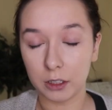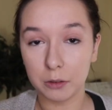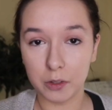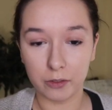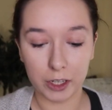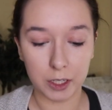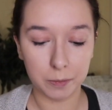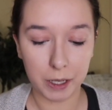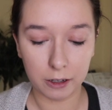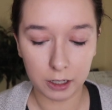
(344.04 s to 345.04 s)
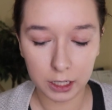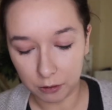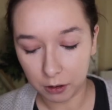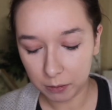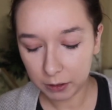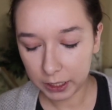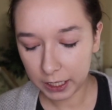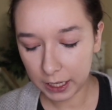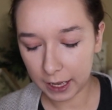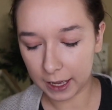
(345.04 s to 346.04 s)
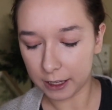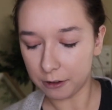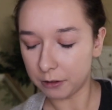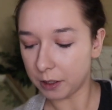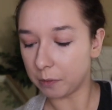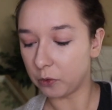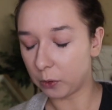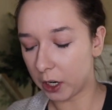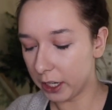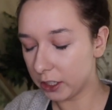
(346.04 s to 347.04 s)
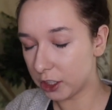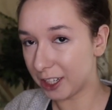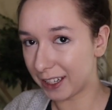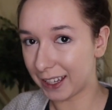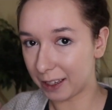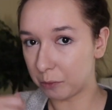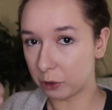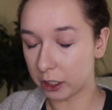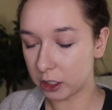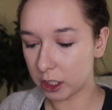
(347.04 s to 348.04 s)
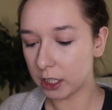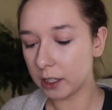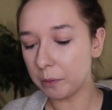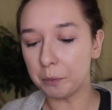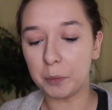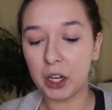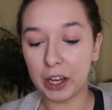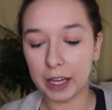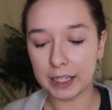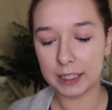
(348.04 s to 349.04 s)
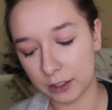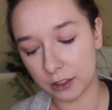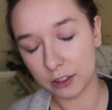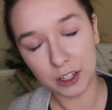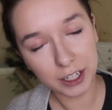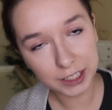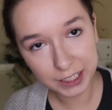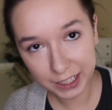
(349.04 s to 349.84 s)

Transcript: loose face powder. Normally I use a brush and like brush it on, but I saw Jaclyn